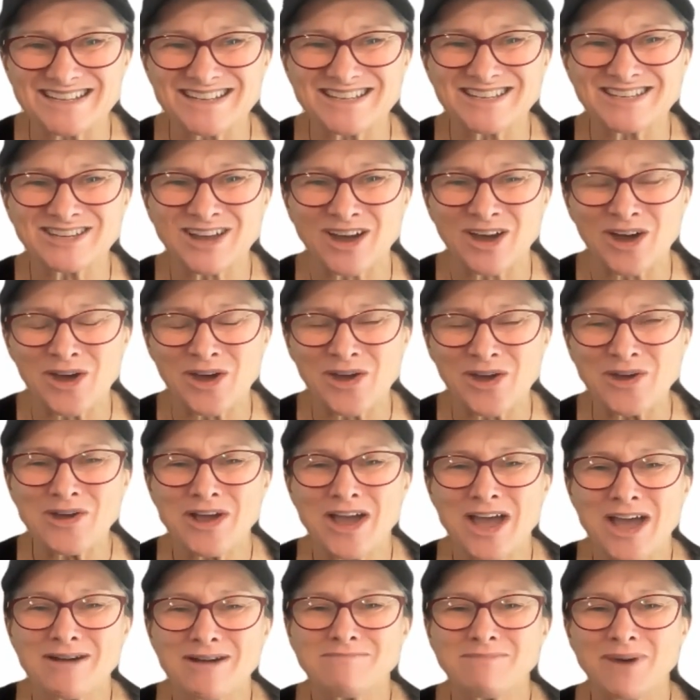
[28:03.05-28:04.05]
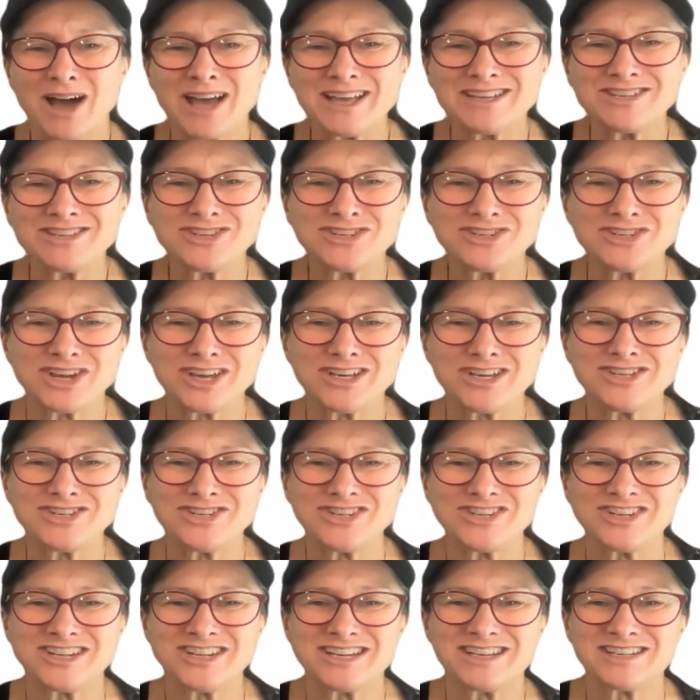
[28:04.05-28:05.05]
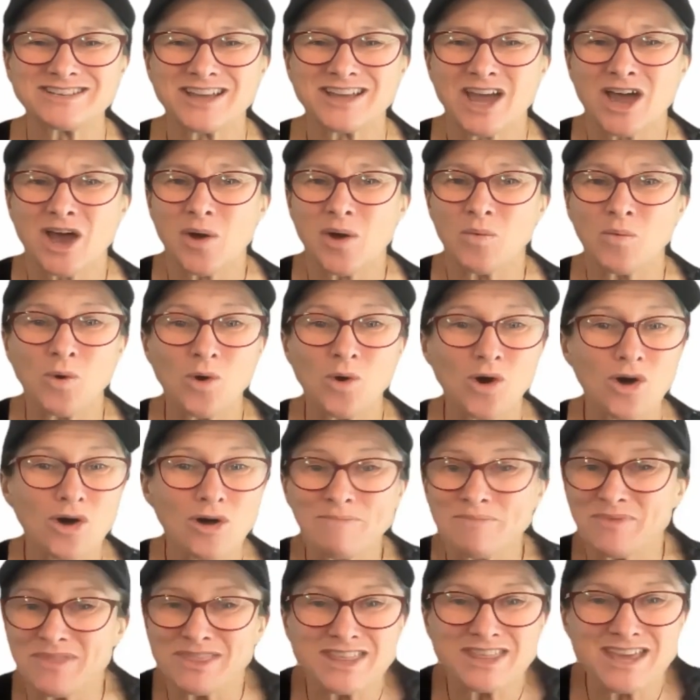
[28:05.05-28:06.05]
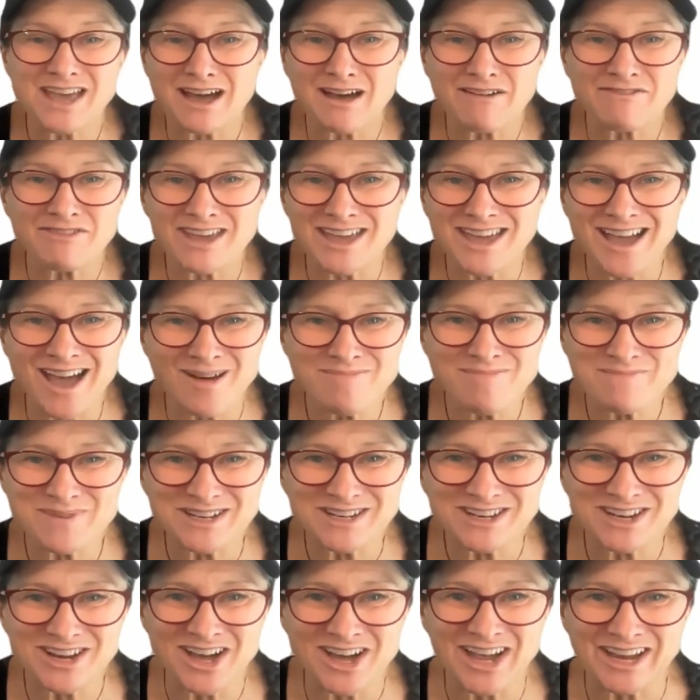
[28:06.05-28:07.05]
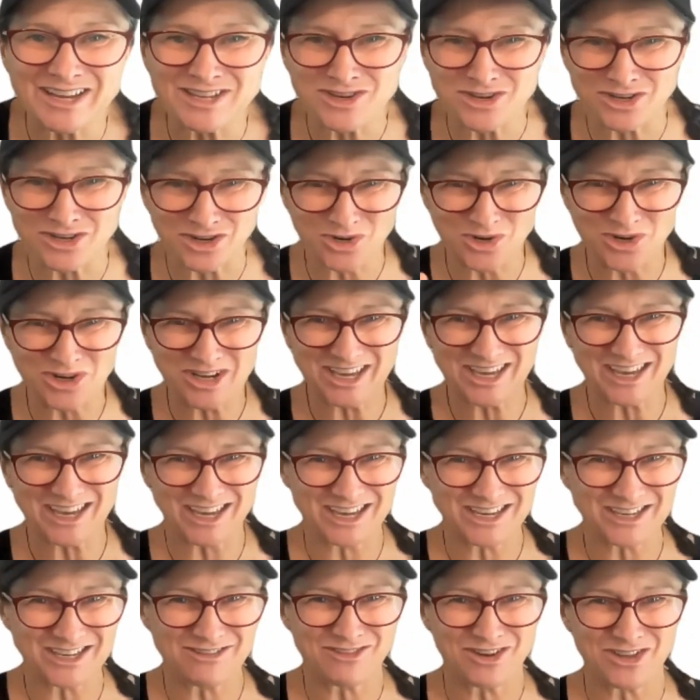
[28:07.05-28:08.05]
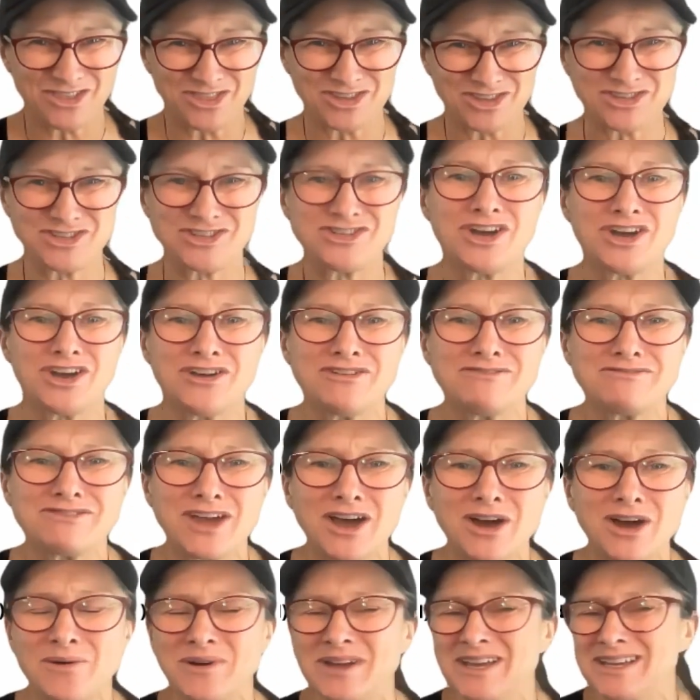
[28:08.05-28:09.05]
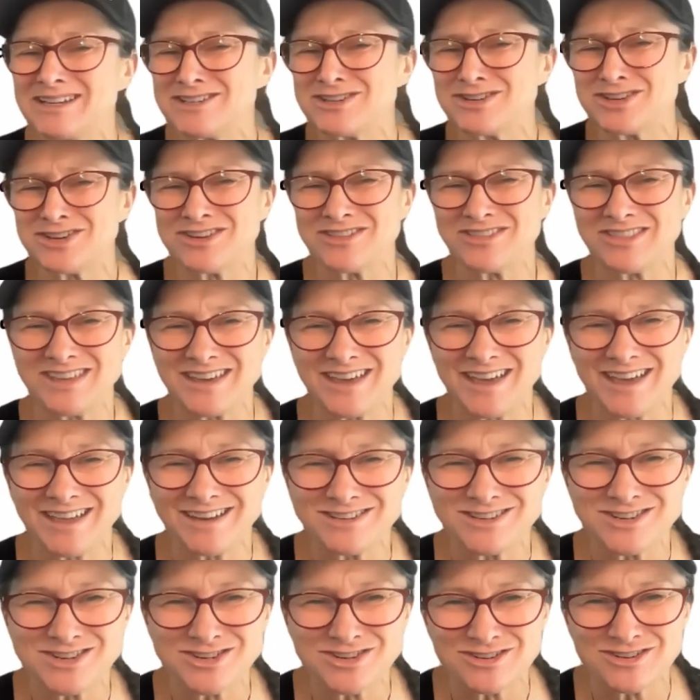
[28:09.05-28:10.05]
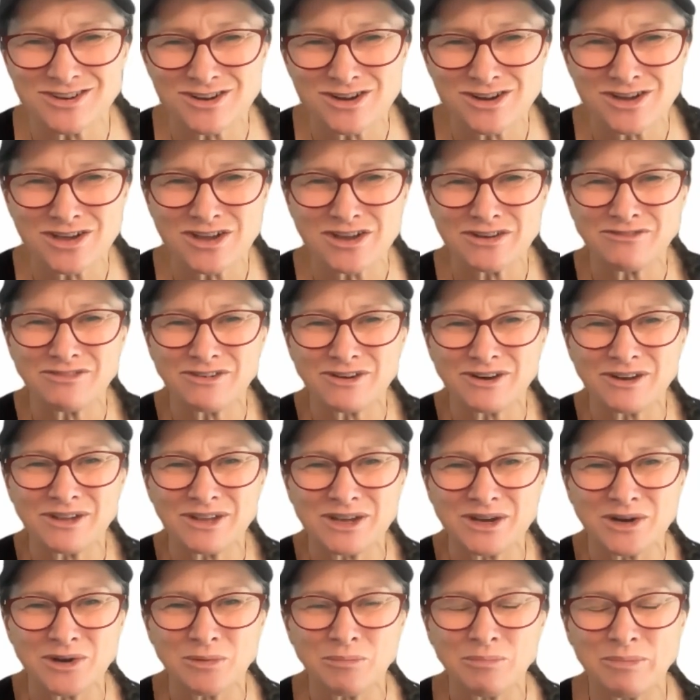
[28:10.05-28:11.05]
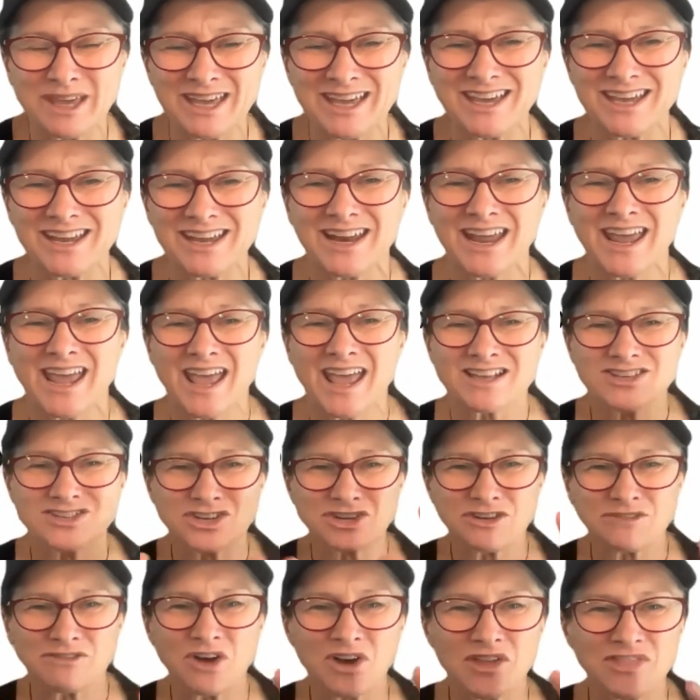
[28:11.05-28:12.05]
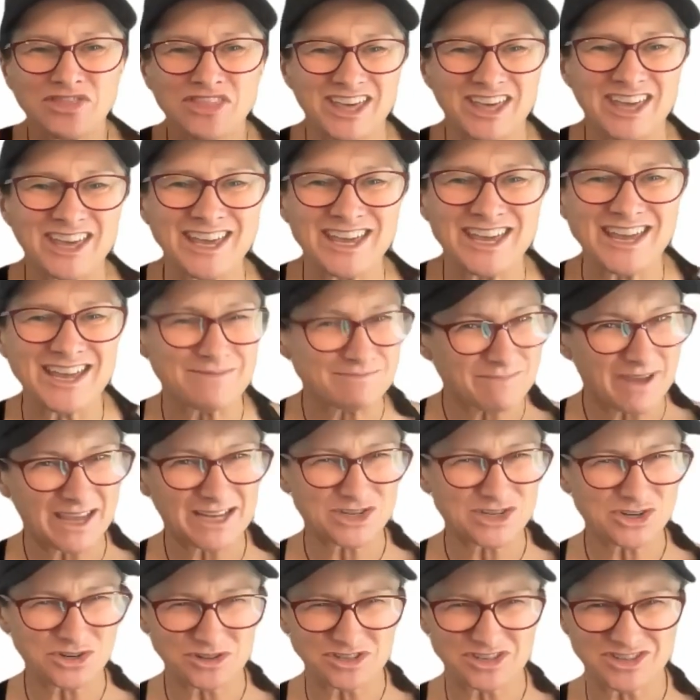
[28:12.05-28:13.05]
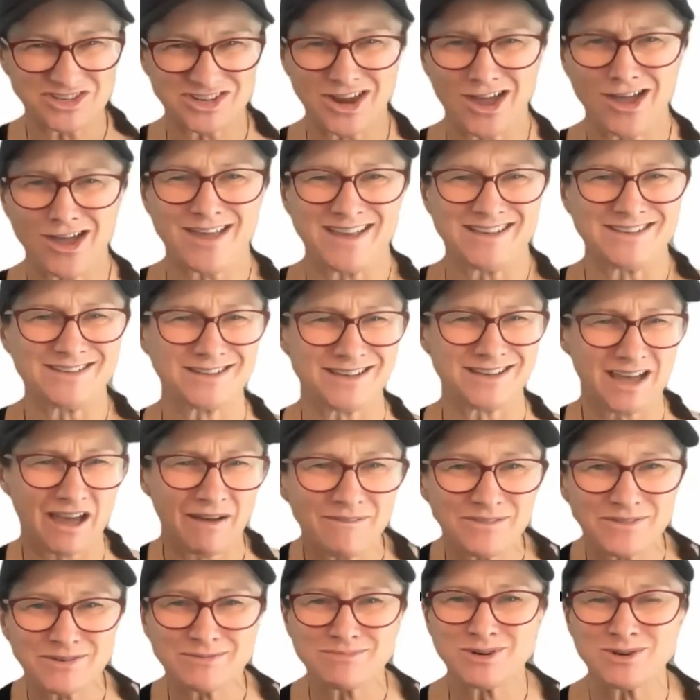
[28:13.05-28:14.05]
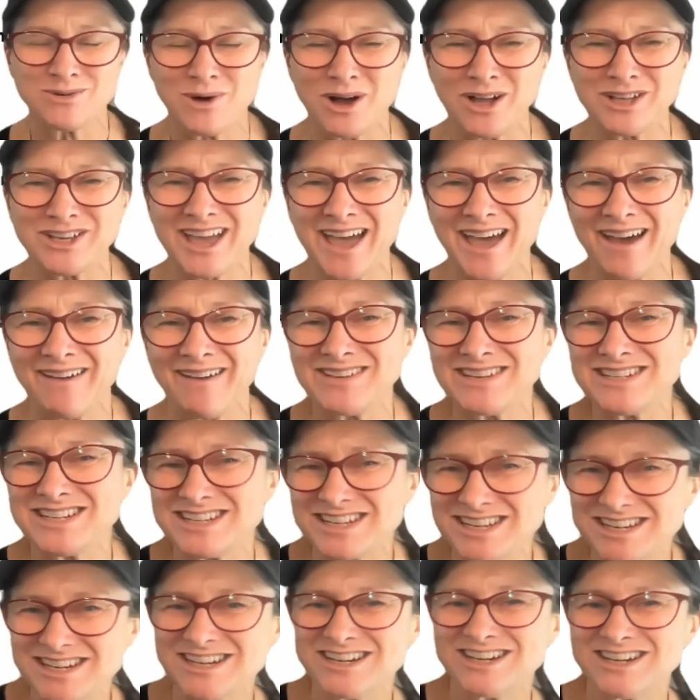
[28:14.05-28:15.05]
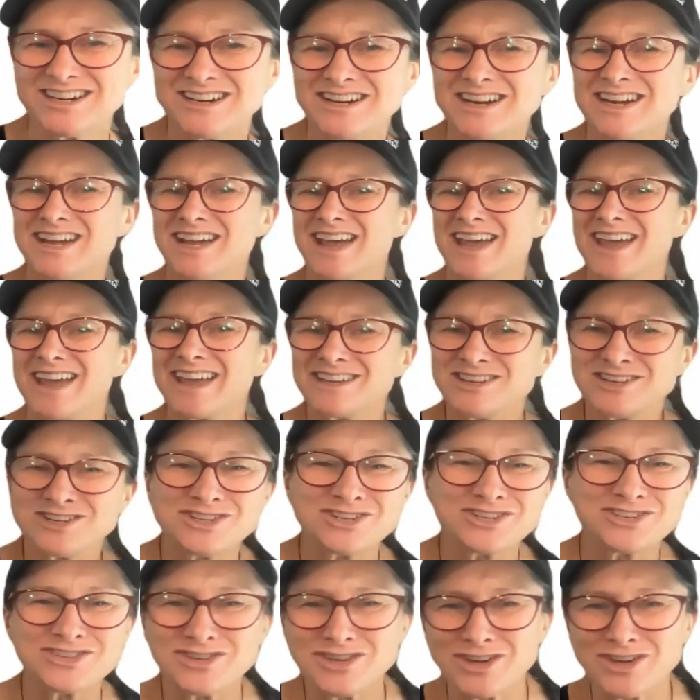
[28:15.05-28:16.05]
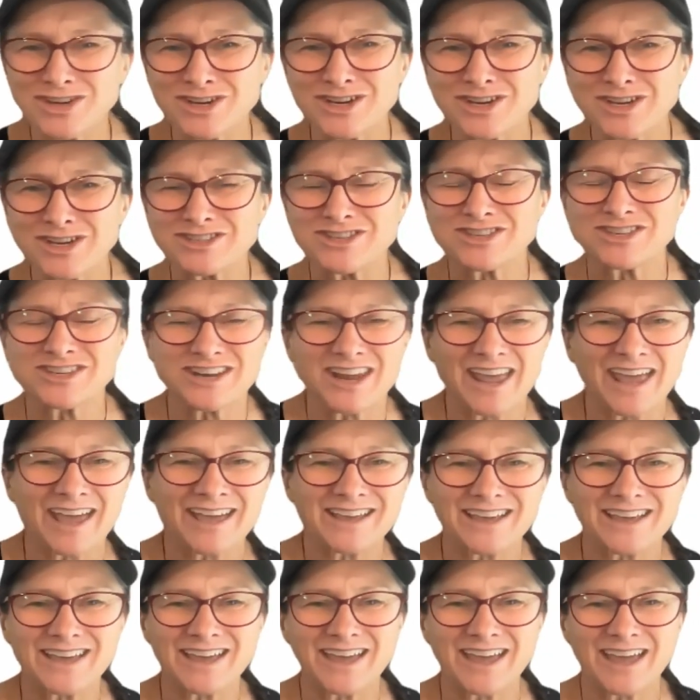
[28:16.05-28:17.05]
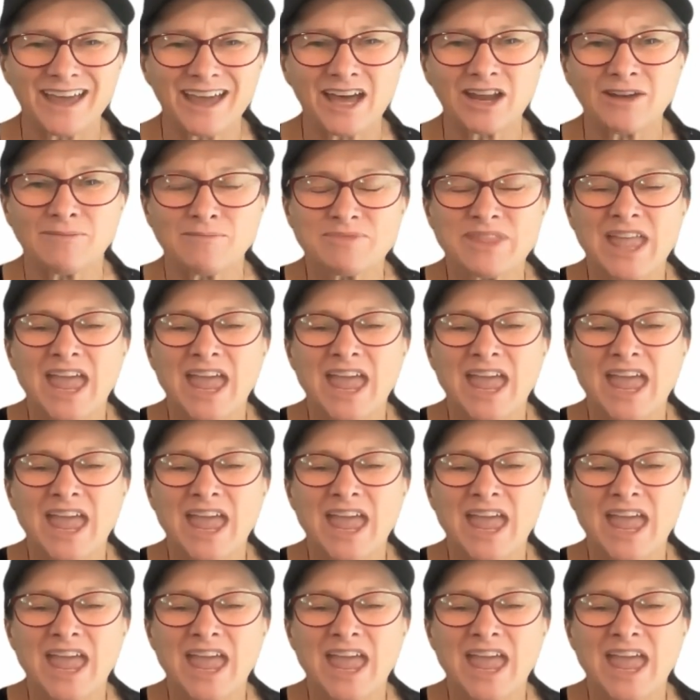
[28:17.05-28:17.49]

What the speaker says: So my suggestion is warm the RV up at night. You're cooking, you've got the stove going, turn the engine on for a little bit. So you've got the heat. Make sure it's nice and comfortable while you're having dinner and your desserts and hanging out.